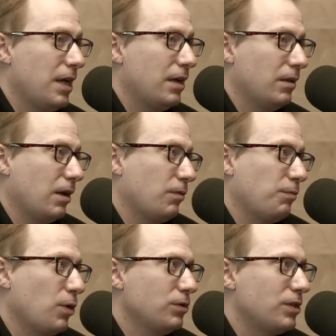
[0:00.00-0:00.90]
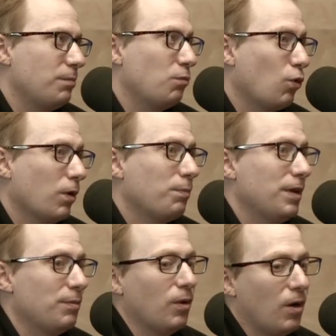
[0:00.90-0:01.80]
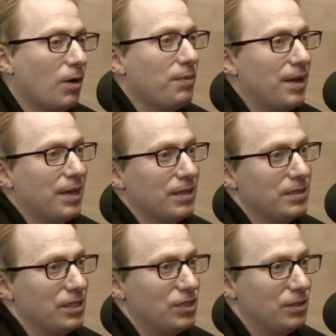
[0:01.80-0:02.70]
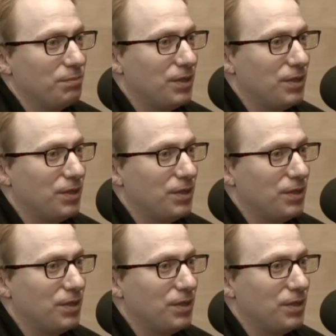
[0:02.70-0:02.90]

and like we've both said, more people are paying attention.